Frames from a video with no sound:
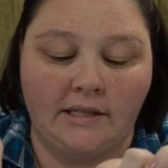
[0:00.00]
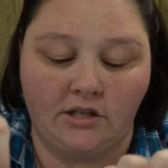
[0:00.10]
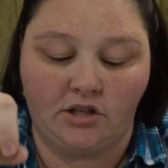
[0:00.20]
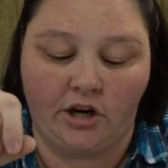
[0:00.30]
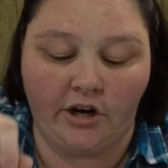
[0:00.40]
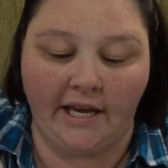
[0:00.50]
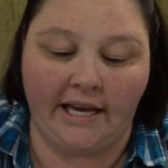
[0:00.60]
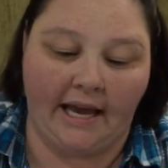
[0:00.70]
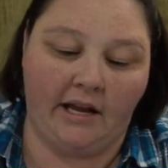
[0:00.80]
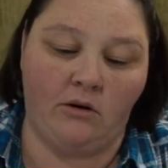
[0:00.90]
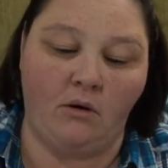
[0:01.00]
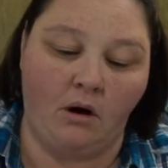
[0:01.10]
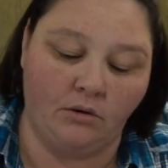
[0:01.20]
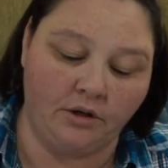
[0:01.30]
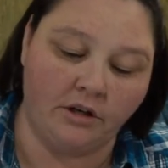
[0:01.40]
sturdy candle
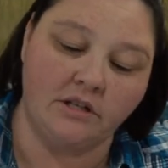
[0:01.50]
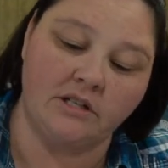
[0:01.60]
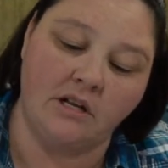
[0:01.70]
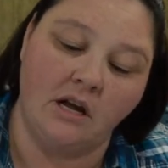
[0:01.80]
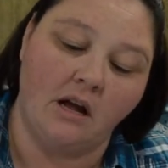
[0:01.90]
holders